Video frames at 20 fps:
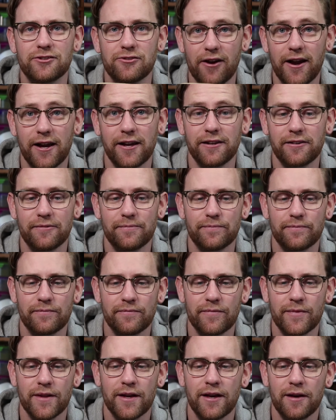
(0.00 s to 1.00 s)
terrain
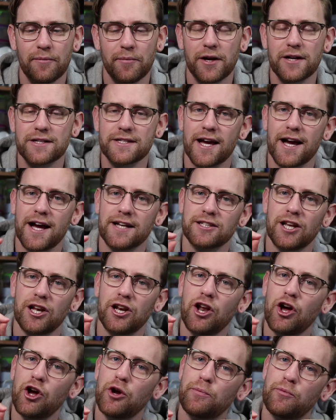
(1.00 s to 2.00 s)
because it has
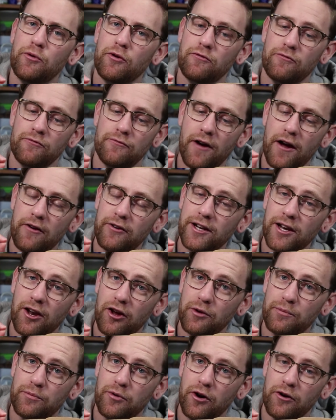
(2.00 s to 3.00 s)
a very
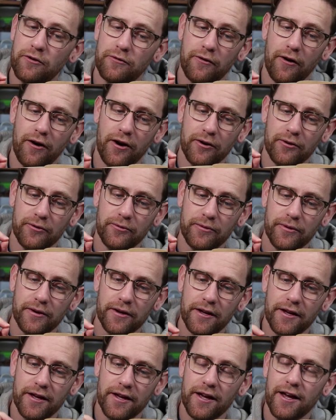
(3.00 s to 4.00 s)
low profile,
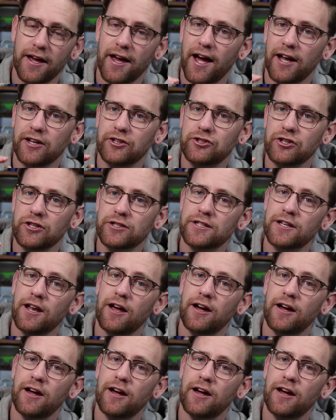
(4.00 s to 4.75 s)
and just